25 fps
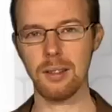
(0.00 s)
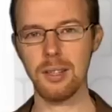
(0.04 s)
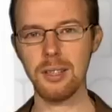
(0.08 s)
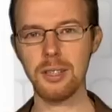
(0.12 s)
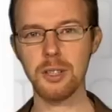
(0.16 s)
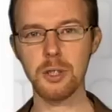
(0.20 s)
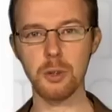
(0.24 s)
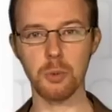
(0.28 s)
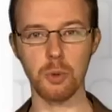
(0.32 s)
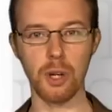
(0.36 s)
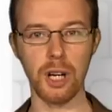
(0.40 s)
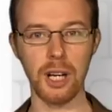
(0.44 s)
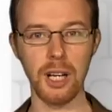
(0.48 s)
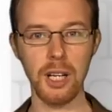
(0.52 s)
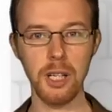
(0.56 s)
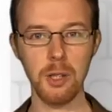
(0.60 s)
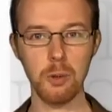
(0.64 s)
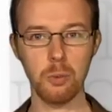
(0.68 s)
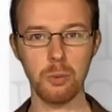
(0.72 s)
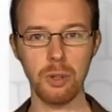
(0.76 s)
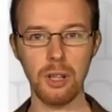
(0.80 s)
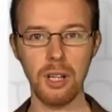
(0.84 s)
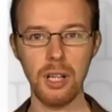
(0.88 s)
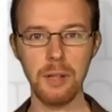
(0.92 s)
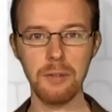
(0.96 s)
This is
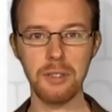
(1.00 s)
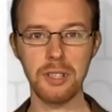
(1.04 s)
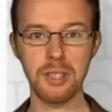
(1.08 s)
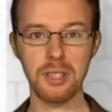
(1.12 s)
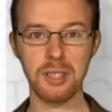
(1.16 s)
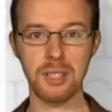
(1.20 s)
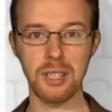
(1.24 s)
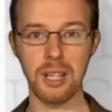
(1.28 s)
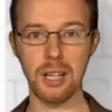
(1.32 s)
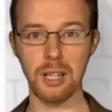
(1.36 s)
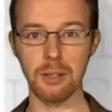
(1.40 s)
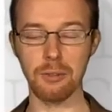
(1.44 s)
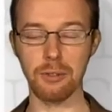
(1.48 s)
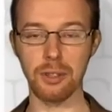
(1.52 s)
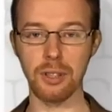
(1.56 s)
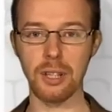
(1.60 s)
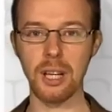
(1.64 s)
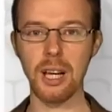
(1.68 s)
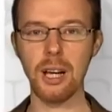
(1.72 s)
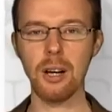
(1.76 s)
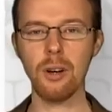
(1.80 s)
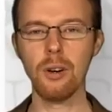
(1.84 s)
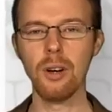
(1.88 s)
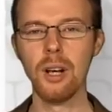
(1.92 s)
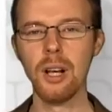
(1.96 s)
why we'll leave it aside for
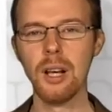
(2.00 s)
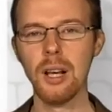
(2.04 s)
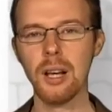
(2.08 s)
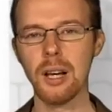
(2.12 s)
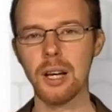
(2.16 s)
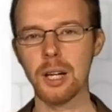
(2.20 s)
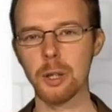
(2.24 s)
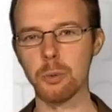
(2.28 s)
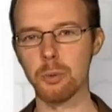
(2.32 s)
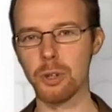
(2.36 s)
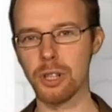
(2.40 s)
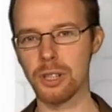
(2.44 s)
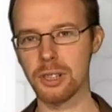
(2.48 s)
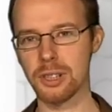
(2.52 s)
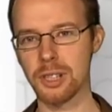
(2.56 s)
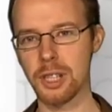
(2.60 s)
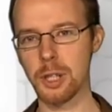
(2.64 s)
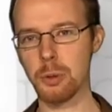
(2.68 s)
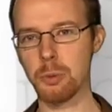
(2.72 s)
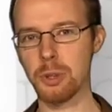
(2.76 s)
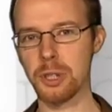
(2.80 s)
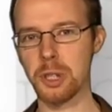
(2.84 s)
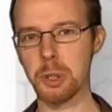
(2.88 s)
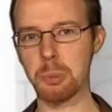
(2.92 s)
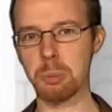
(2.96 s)
now and we'll
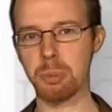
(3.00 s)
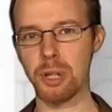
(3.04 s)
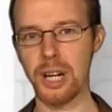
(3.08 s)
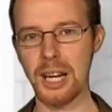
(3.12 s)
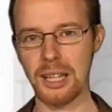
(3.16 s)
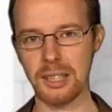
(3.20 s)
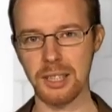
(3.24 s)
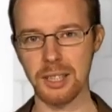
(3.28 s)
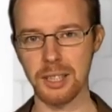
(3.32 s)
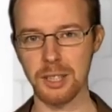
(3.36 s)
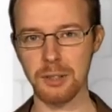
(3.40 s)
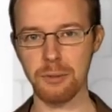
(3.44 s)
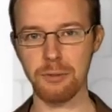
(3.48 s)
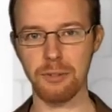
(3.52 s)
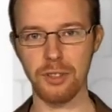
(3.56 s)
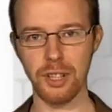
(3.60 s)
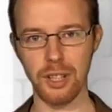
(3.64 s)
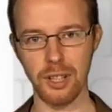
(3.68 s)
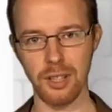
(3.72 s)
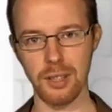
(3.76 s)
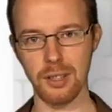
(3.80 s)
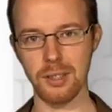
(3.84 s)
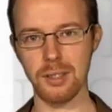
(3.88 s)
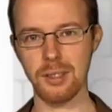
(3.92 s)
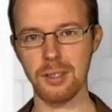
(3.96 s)
deal with the practice
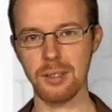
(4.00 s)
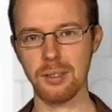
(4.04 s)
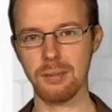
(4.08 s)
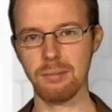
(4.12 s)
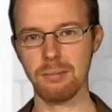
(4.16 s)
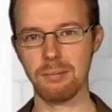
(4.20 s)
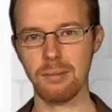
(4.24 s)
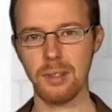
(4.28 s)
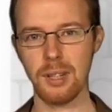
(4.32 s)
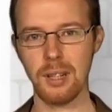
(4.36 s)
first.